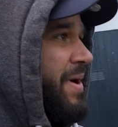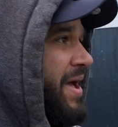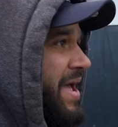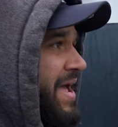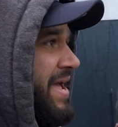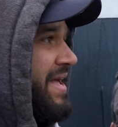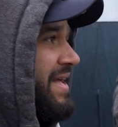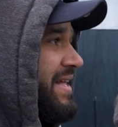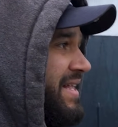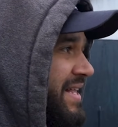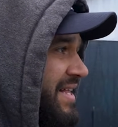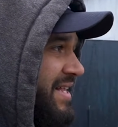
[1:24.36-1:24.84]
mate.
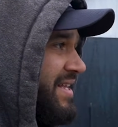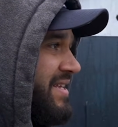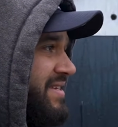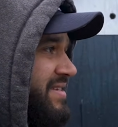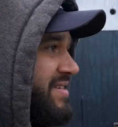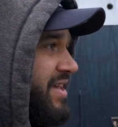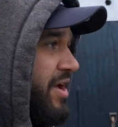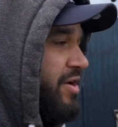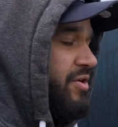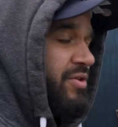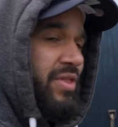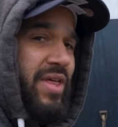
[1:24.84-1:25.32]

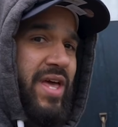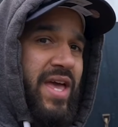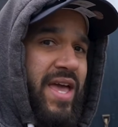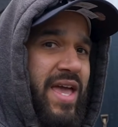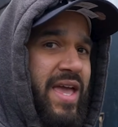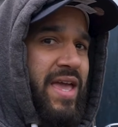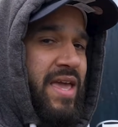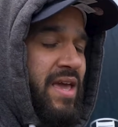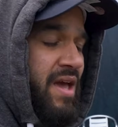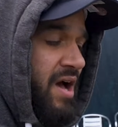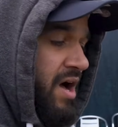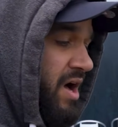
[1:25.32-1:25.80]
So
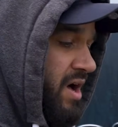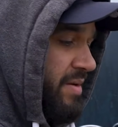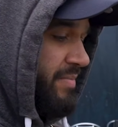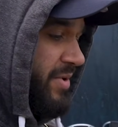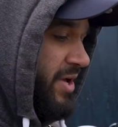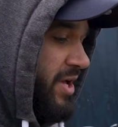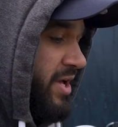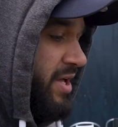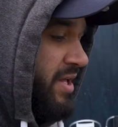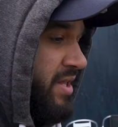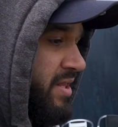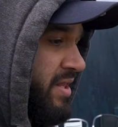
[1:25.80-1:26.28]
the
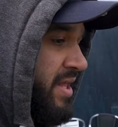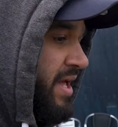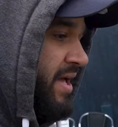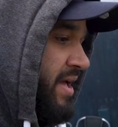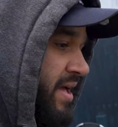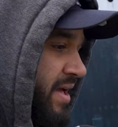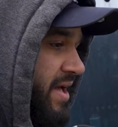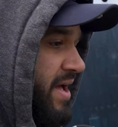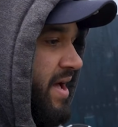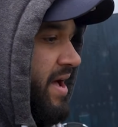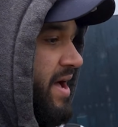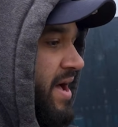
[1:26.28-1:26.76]
Karmann,
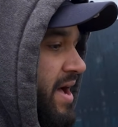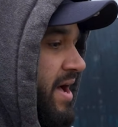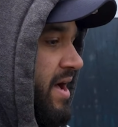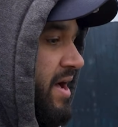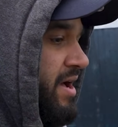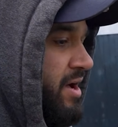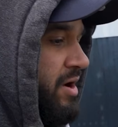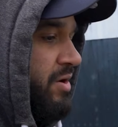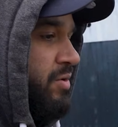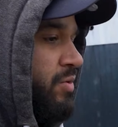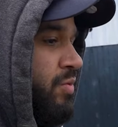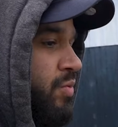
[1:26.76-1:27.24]

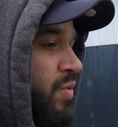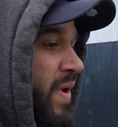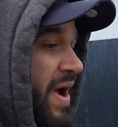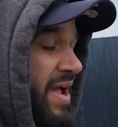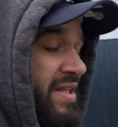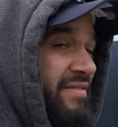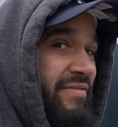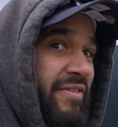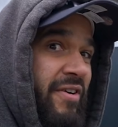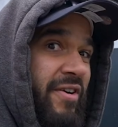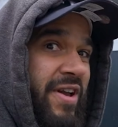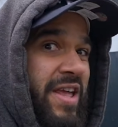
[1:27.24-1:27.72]

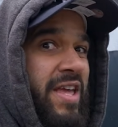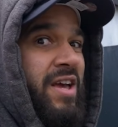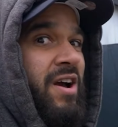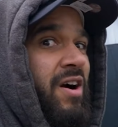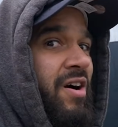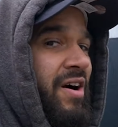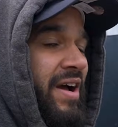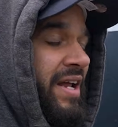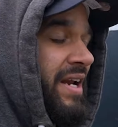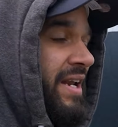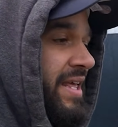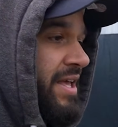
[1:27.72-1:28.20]
Wayne very
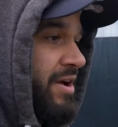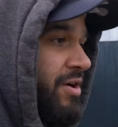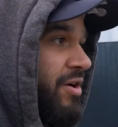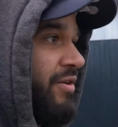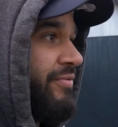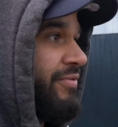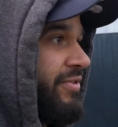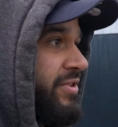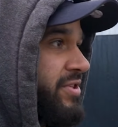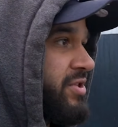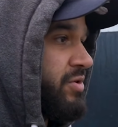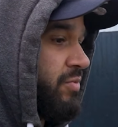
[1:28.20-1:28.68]
kindly
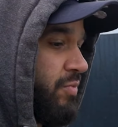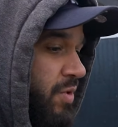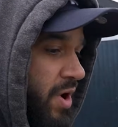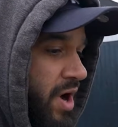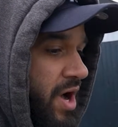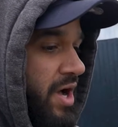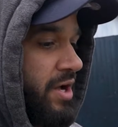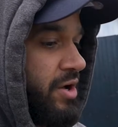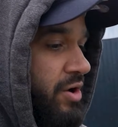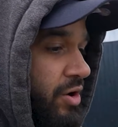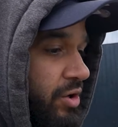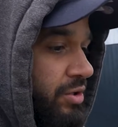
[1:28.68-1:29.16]
offered to
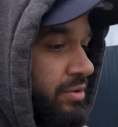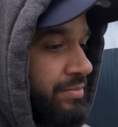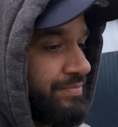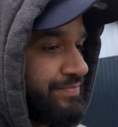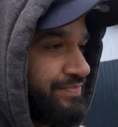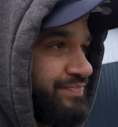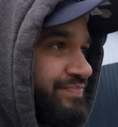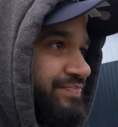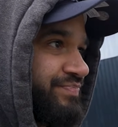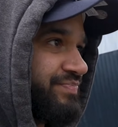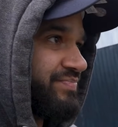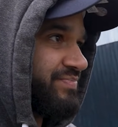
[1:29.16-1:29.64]
work on,
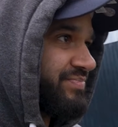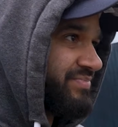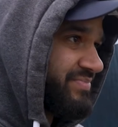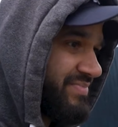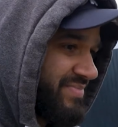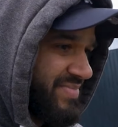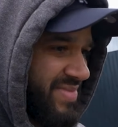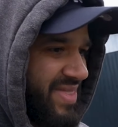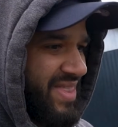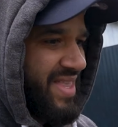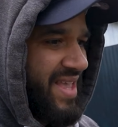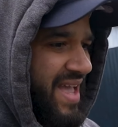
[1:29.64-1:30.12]

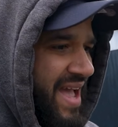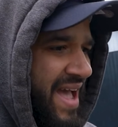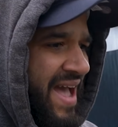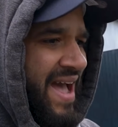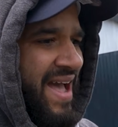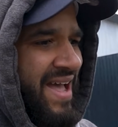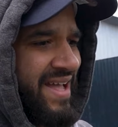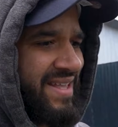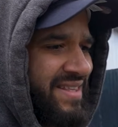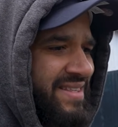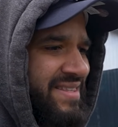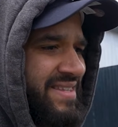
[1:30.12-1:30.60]

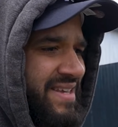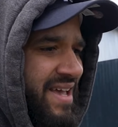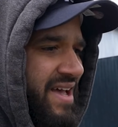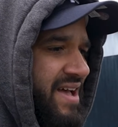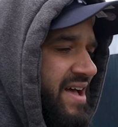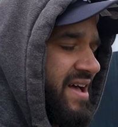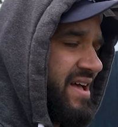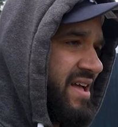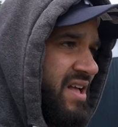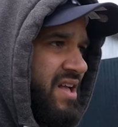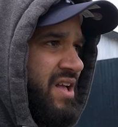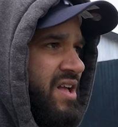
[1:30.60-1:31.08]

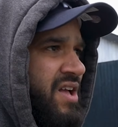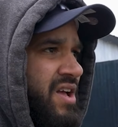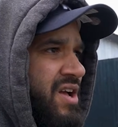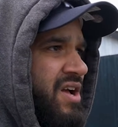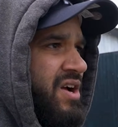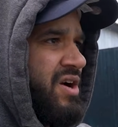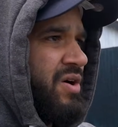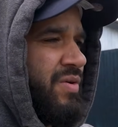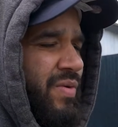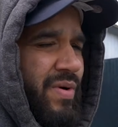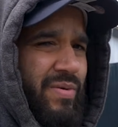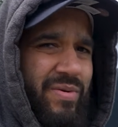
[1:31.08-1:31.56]
and
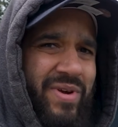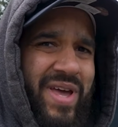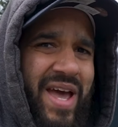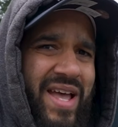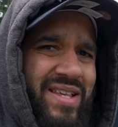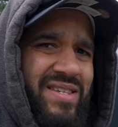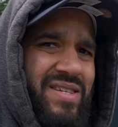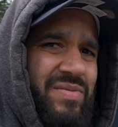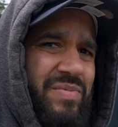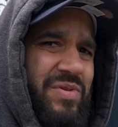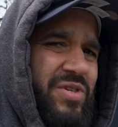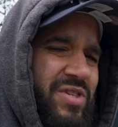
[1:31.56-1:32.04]
we were
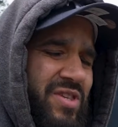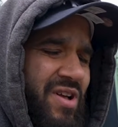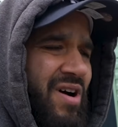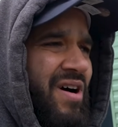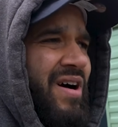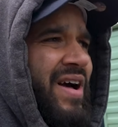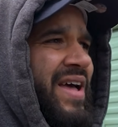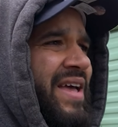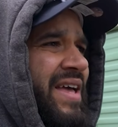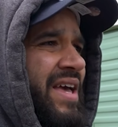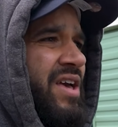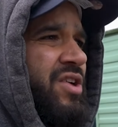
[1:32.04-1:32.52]
getting some
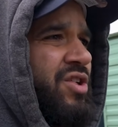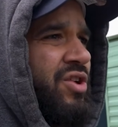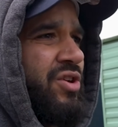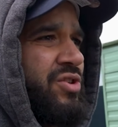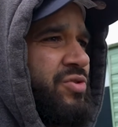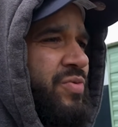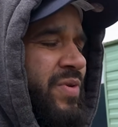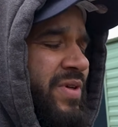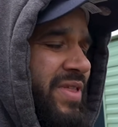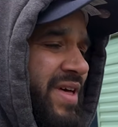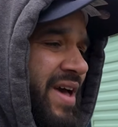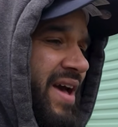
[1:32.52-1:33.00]
starting
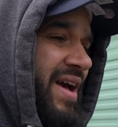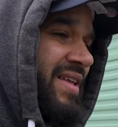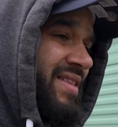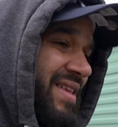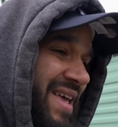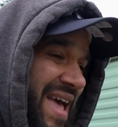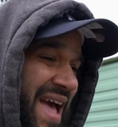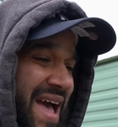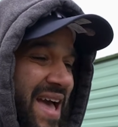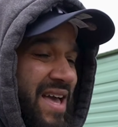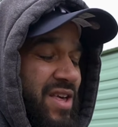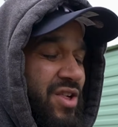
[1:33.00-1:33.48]
issues with it. And
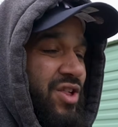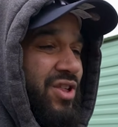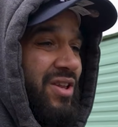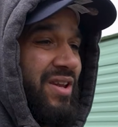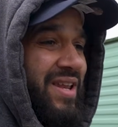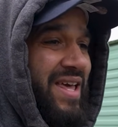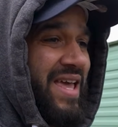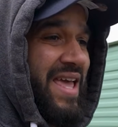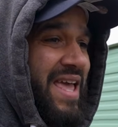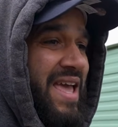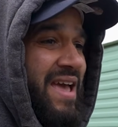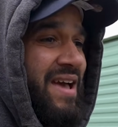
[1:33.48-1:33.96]

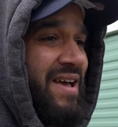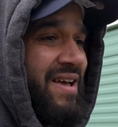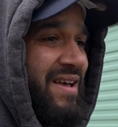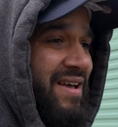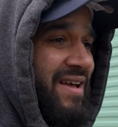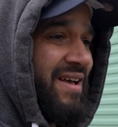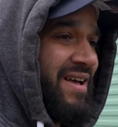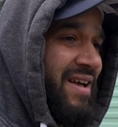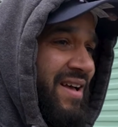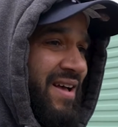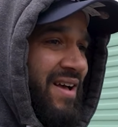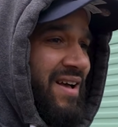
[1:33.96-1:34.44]
actually,
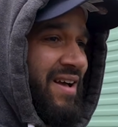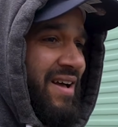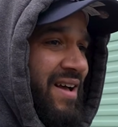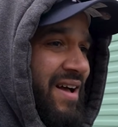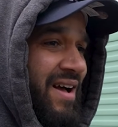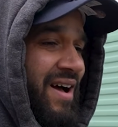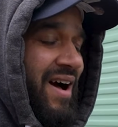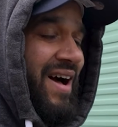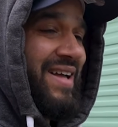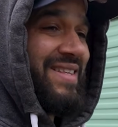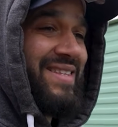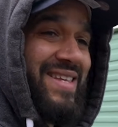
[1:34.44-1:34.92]

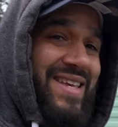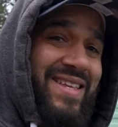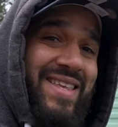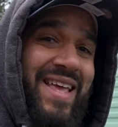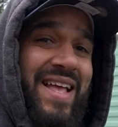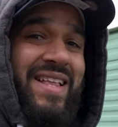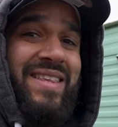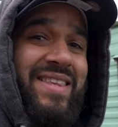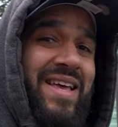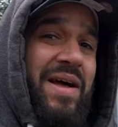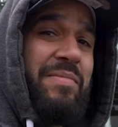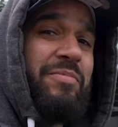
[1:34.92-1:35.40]
I did
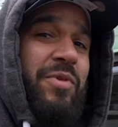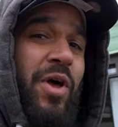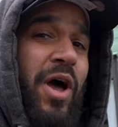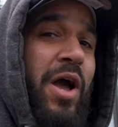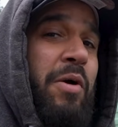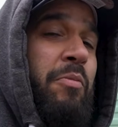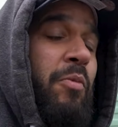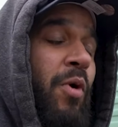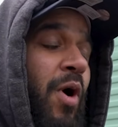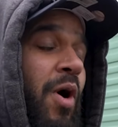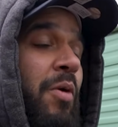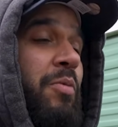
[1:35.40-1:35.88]
end up
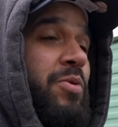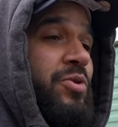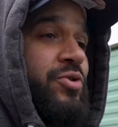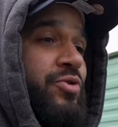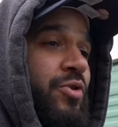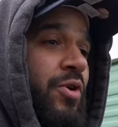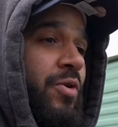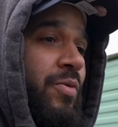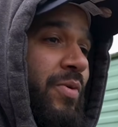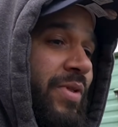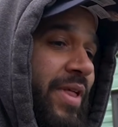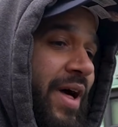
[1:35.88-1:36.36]
knowing what was
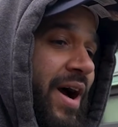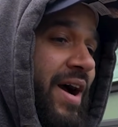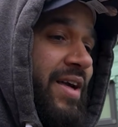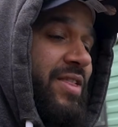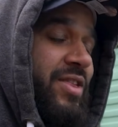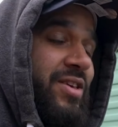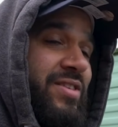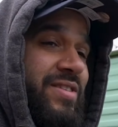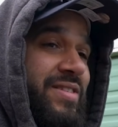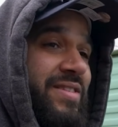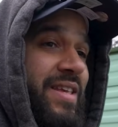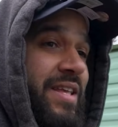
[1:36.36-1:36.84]
wrong with it. I
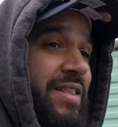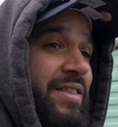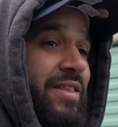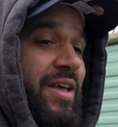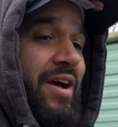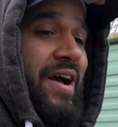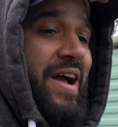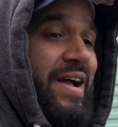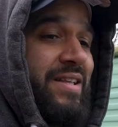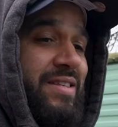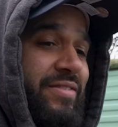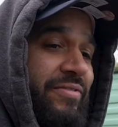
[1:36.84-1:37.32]
just didn't
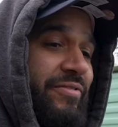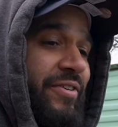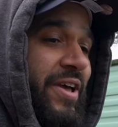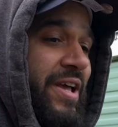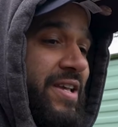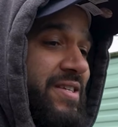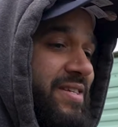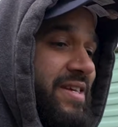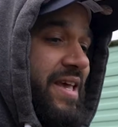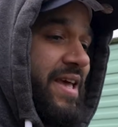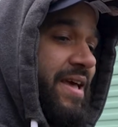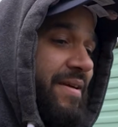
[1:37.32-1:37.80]
know how to
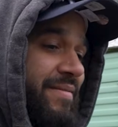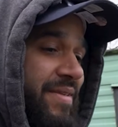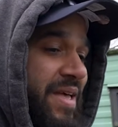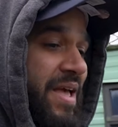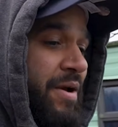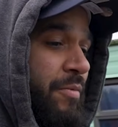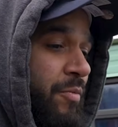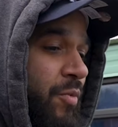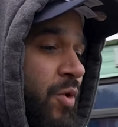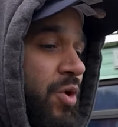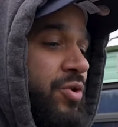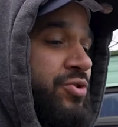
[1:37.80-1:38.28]
fix it.
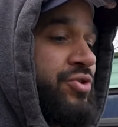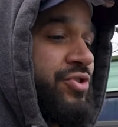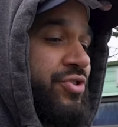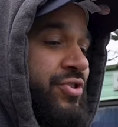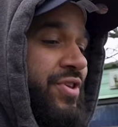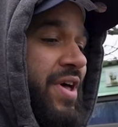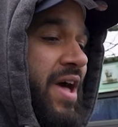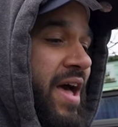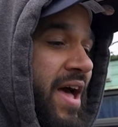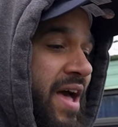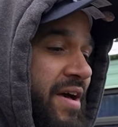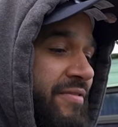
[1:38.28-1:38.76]
It was
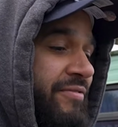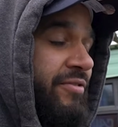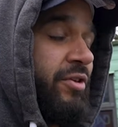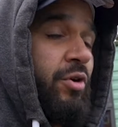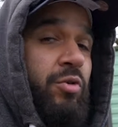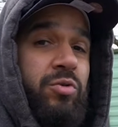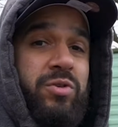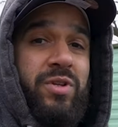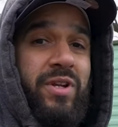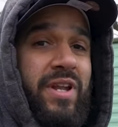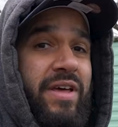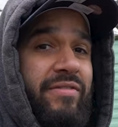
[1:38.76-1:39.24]
a
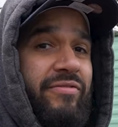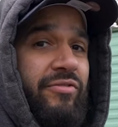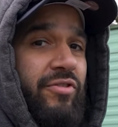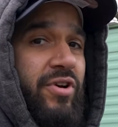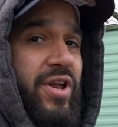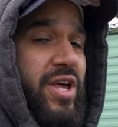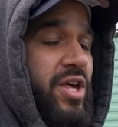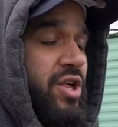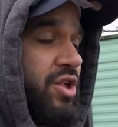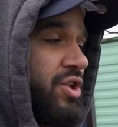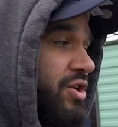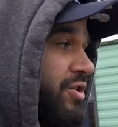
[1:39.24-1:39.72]
fuel
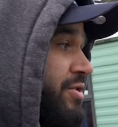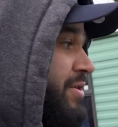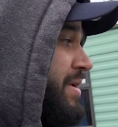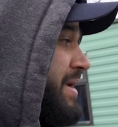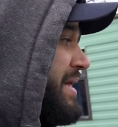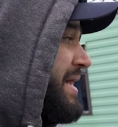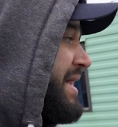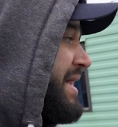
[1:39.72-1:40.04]
delivery issue.